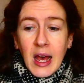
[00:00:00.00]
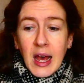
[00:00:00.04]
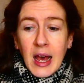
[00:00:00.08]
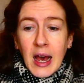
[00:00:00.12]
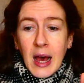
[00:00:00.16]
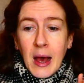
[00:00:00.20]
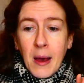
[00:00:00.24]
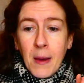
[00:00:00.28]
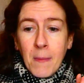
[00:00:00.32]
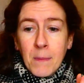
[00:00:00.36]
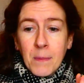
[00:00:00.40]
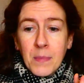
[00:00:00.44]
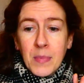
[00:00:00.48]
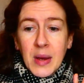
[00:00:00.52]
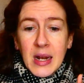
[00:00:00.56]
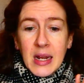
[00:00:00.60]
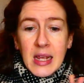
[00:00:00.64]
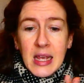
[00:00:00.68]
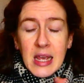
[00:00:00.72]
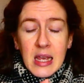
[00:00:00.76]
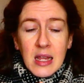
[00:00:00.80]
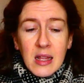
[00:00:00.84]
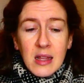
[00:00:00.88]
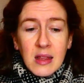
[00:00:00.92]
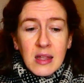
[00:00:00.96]
But
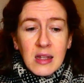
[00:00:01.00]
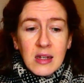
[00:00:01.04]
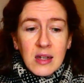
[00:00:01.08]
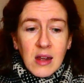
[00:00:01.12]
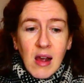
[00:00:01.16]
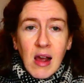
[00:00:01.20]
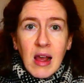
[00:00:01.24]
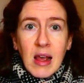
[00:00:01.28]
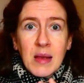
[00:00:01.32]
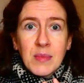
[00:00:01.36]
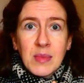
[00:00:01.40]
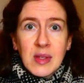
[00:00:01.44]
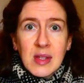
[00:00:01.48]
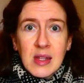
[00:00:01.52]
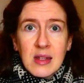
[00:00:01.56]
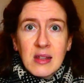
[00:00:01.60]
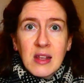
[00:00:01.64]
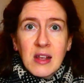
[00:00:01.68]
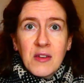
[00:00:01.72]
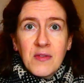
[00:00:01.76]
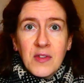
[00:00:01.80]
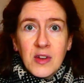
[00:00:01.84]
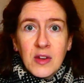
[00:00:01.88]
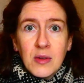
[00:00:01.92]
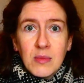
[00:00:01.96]
in the time since
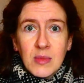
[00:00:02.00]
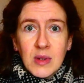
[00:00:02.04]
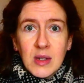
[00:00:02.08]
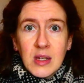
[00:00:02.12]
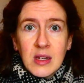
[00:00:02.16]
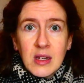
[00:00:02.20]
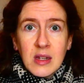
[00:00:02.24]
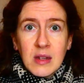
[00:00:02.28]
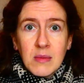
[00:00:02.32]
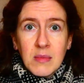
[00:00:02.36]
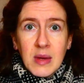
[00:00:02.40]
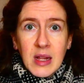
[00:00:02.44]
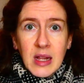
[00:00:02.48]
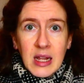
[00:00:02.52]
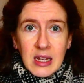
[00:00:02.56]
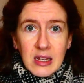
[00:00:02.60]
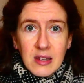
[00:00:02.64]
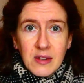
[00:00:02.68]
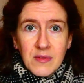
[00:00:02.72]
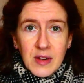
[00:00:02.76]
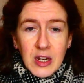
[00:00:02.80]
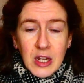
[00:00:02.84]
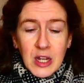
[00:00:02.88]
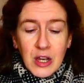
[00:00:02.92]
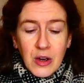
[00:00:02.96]
I filmed my last
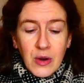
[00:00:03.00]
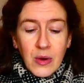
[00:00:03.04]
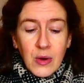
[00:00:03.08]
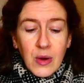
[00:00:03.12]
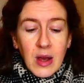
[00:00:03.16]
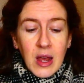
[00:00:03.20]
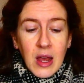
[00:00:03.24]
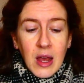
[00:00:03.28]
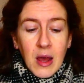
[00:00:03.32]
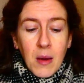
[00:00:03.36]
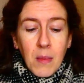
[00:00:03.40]
video,